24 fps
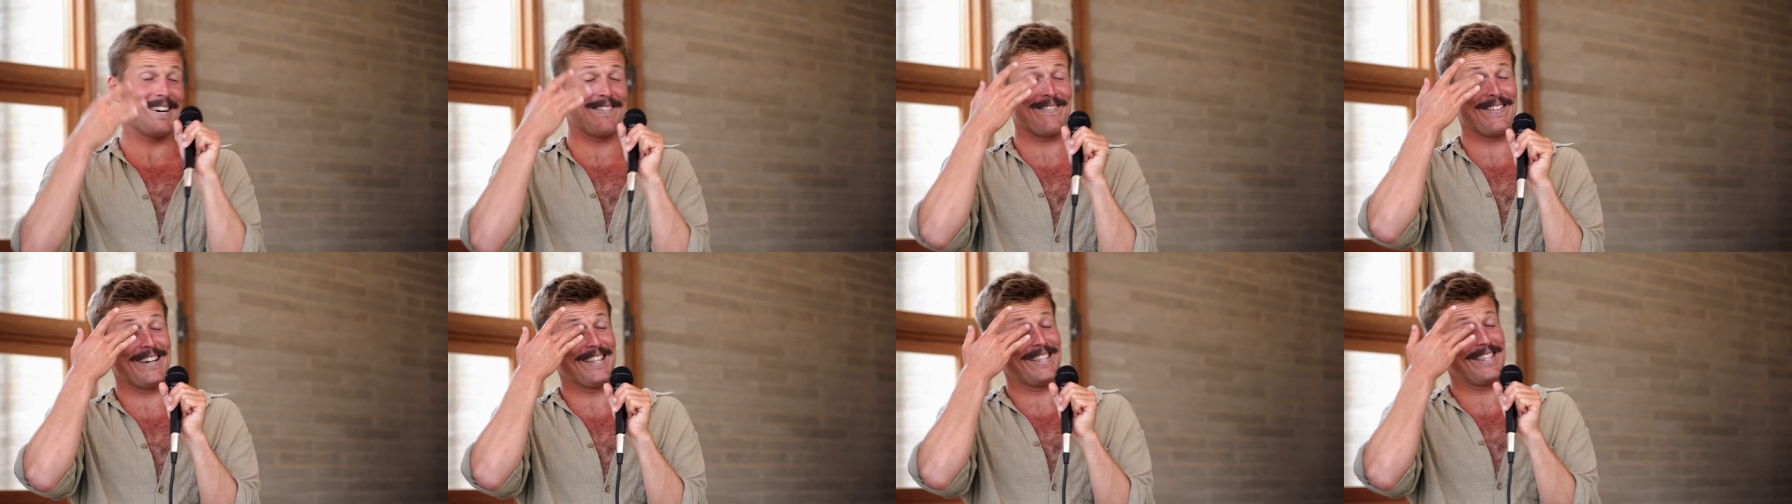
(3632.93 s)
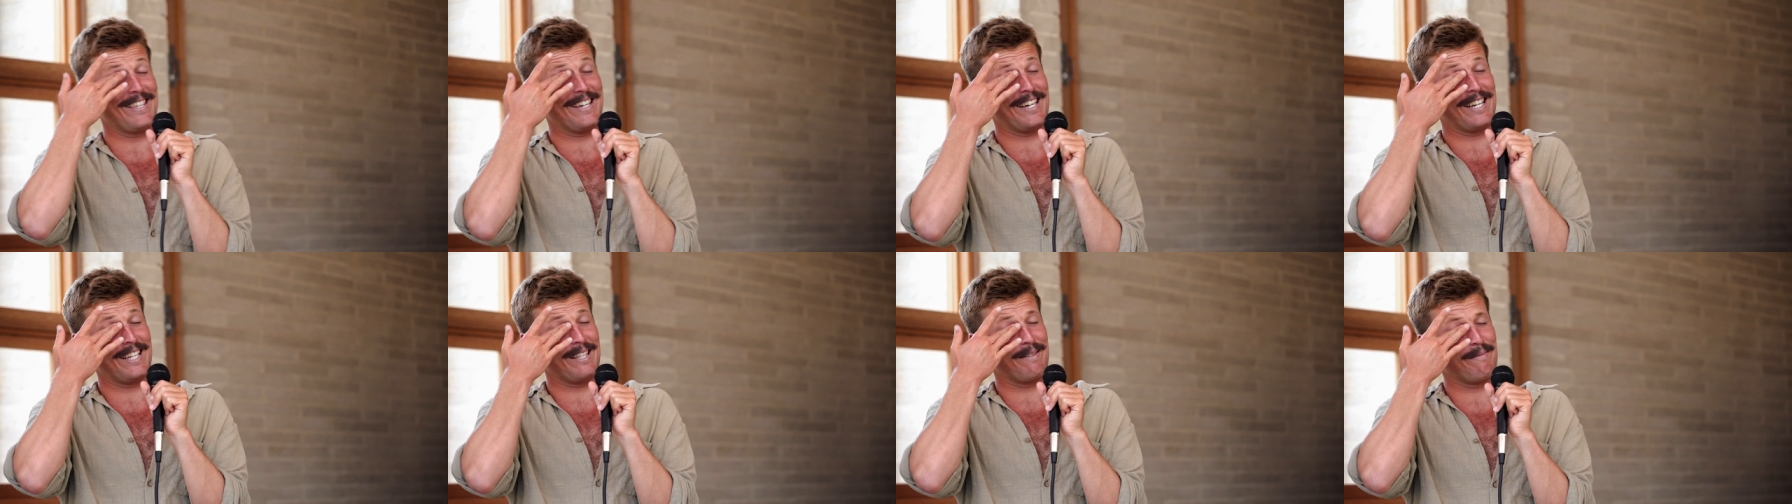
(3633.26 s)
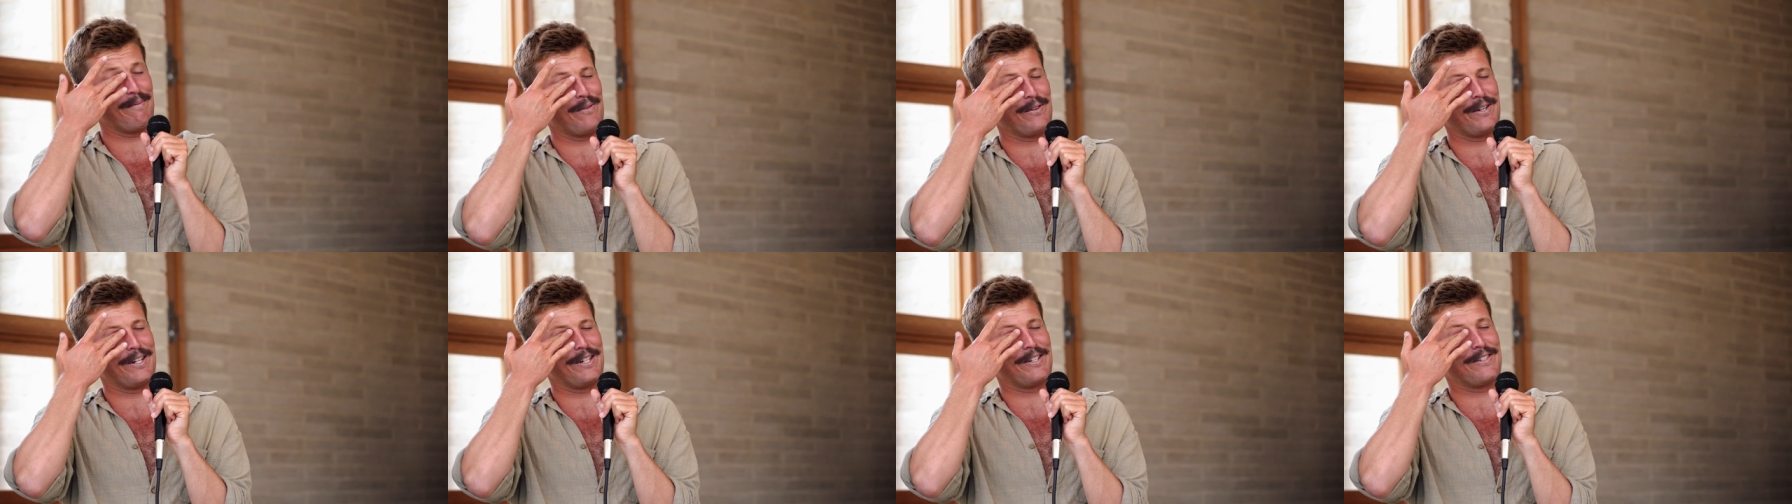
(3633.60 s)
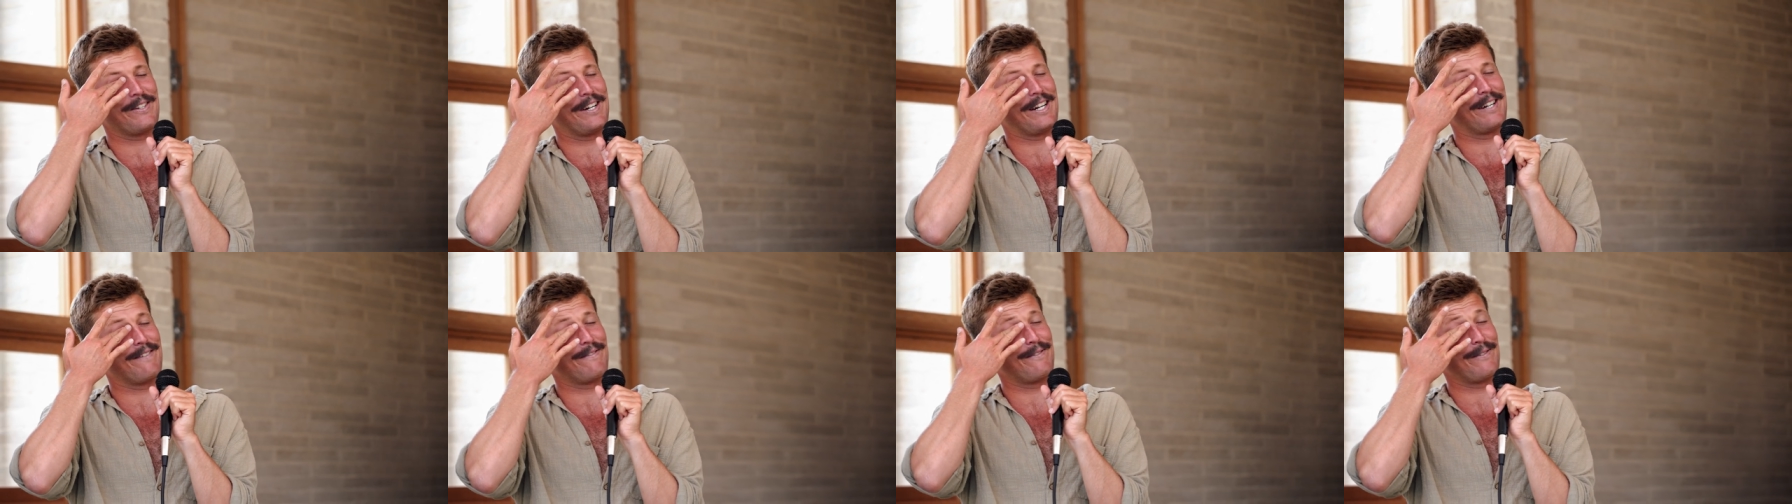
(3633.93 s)
1.30 in the morning
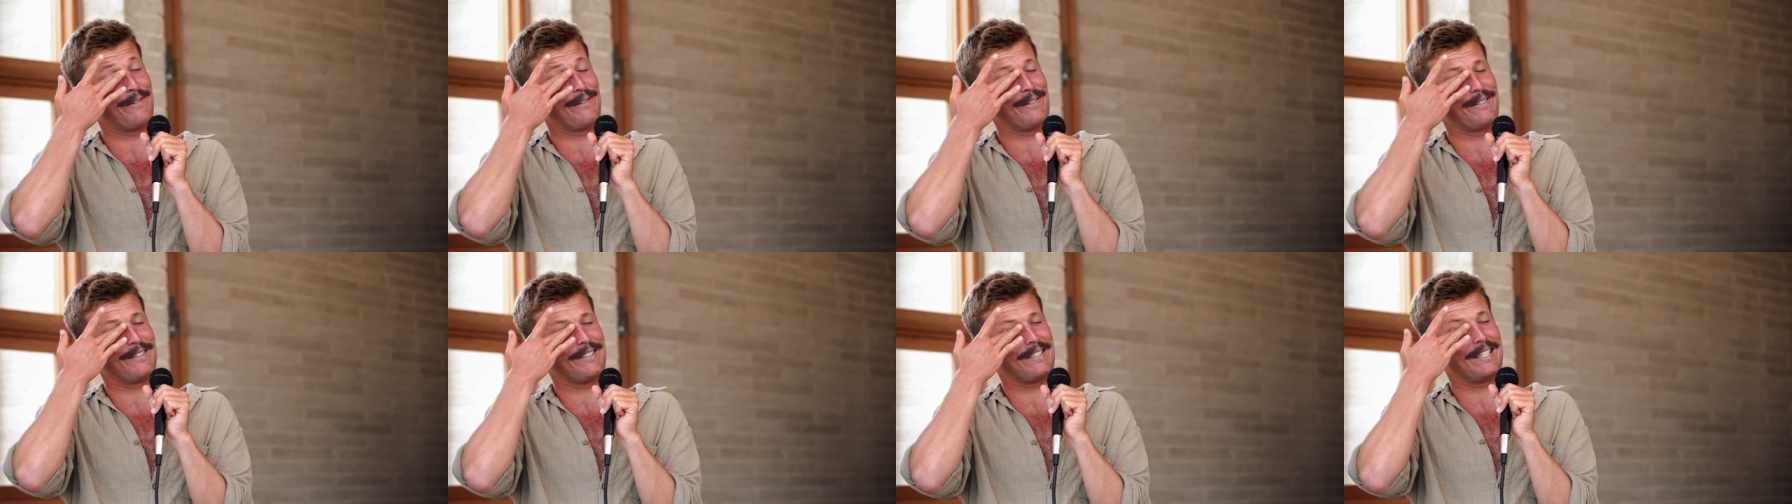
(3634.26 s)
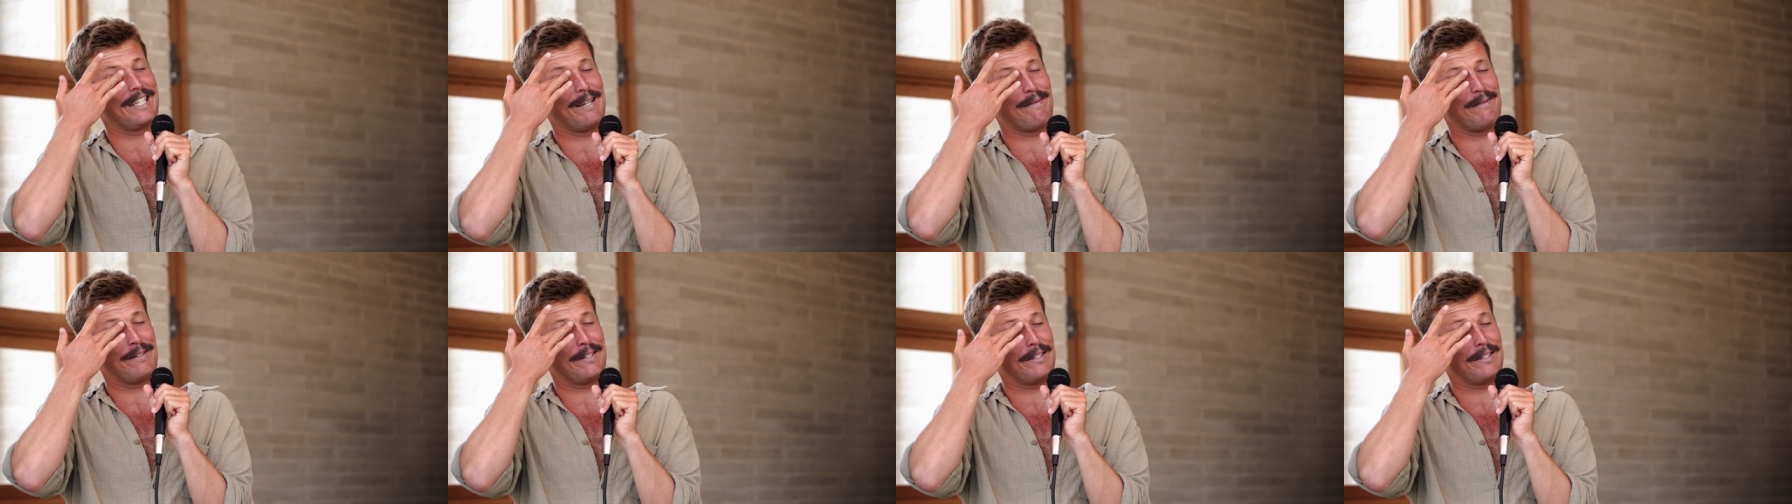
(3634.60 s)
trying to fall asleep,